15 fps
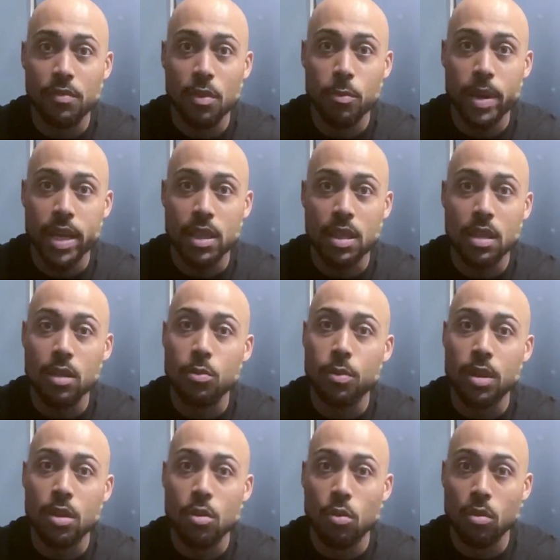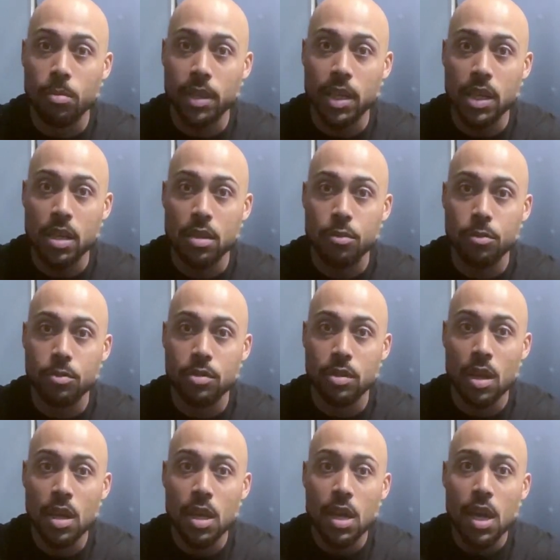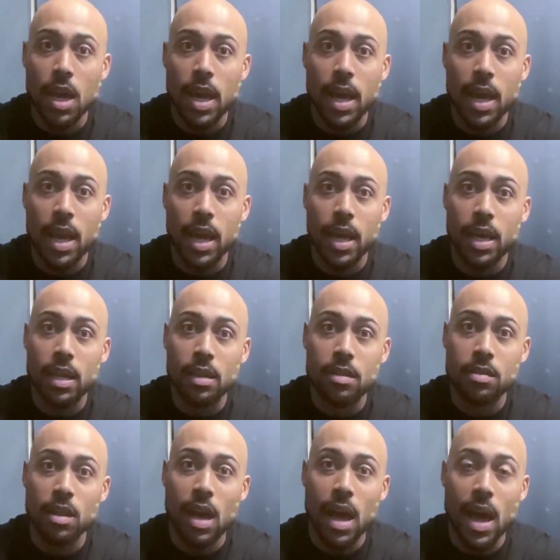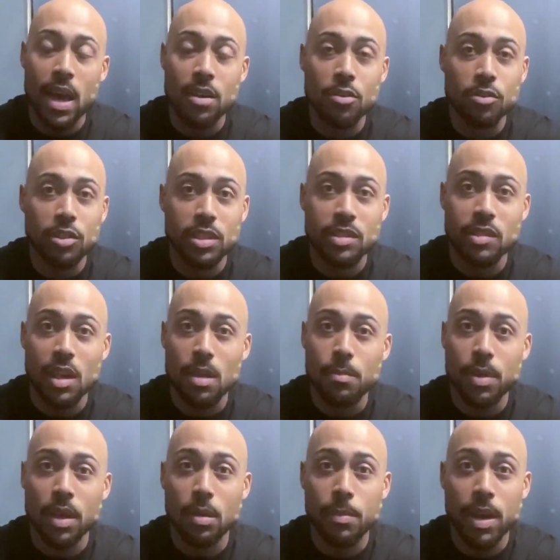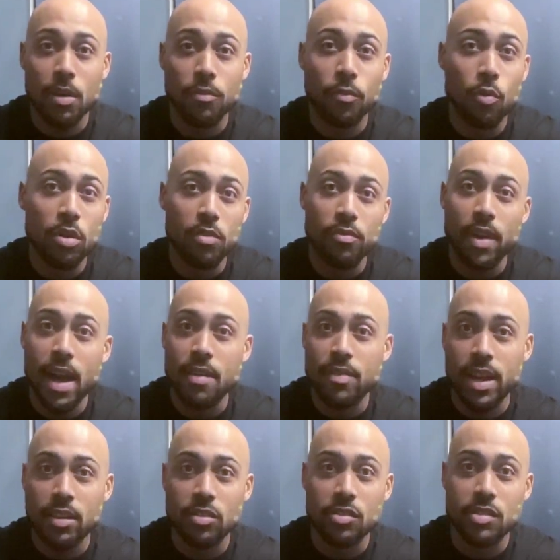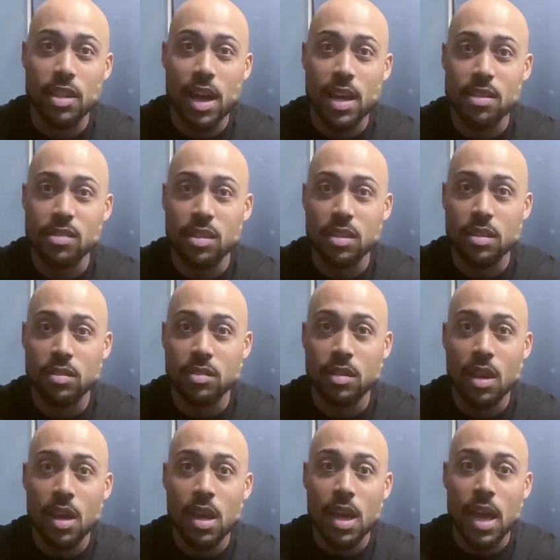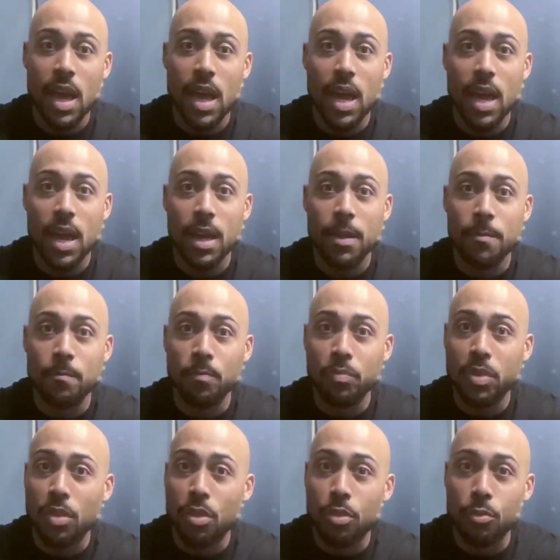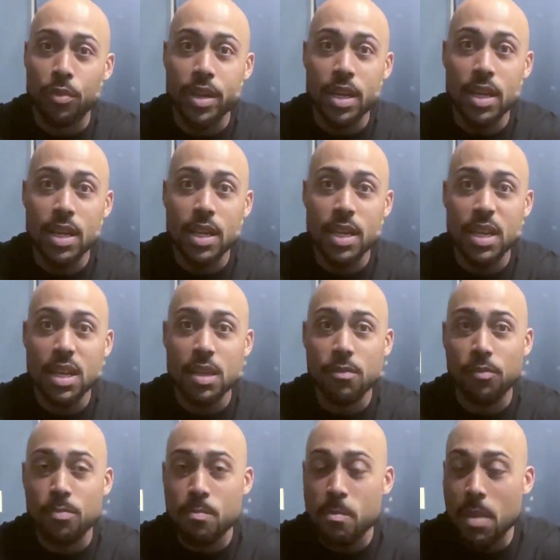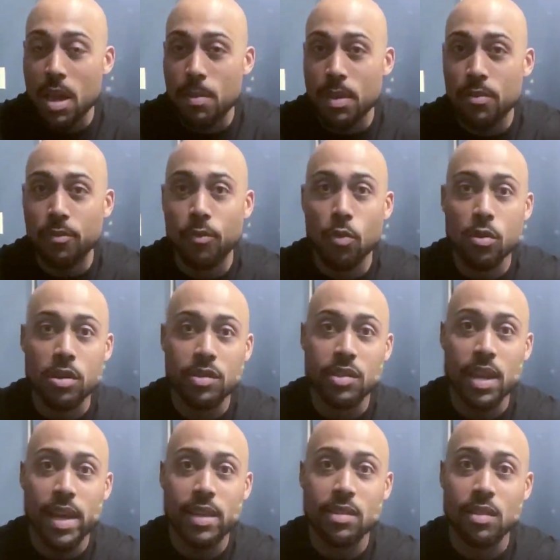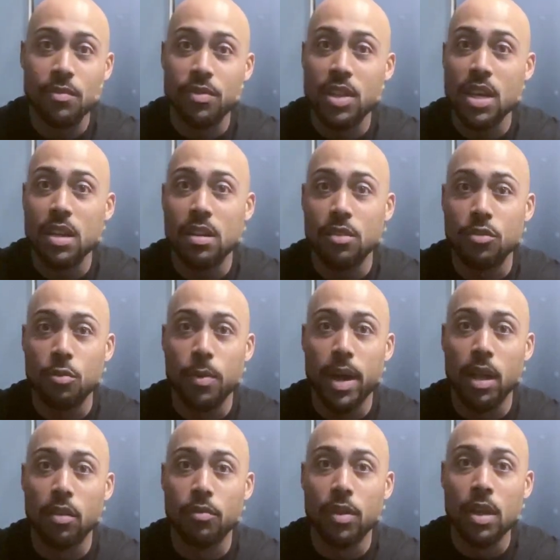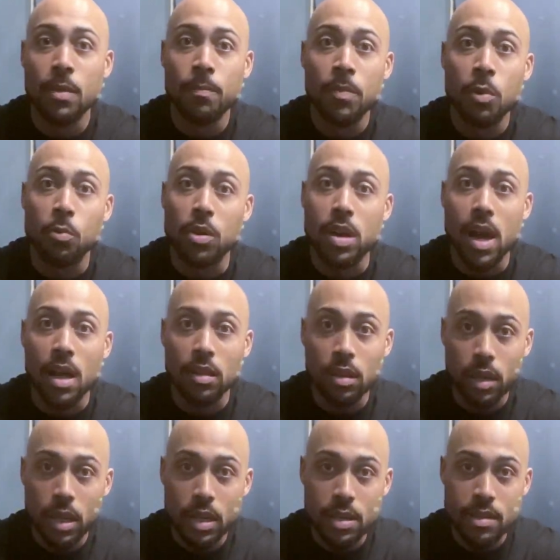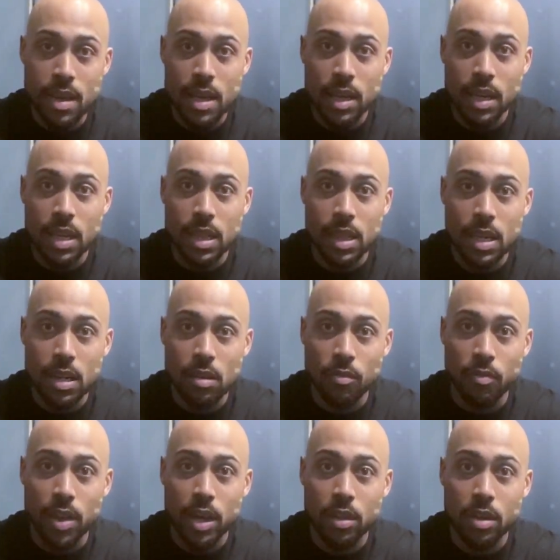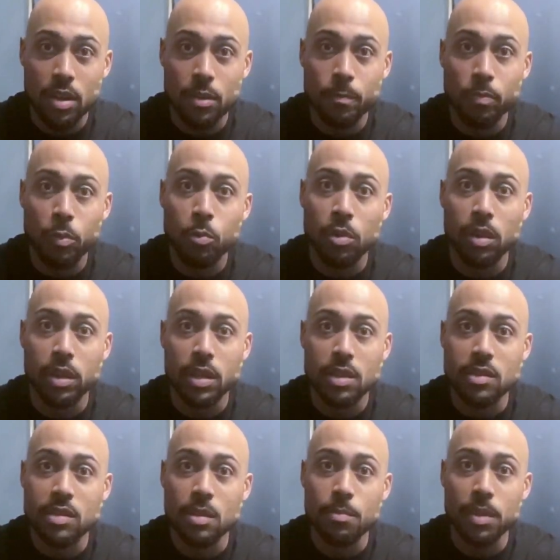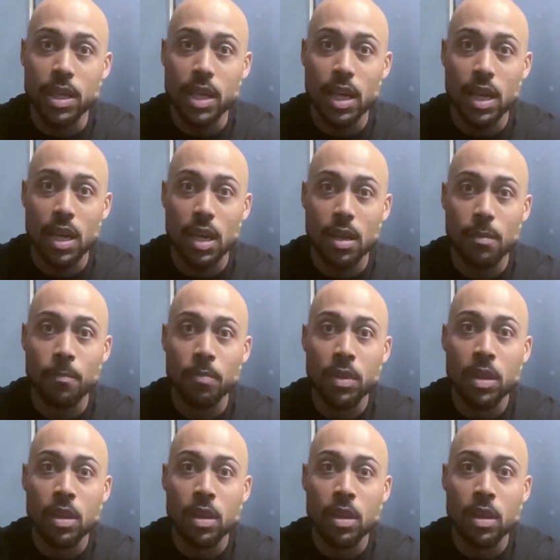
of the weight that you would normally use. And I usually say pick about 4 to 5 exercises and 3, maybe 4 sets of 10 to 12. We're not looking to take anything to failure. We're looking to simply get in,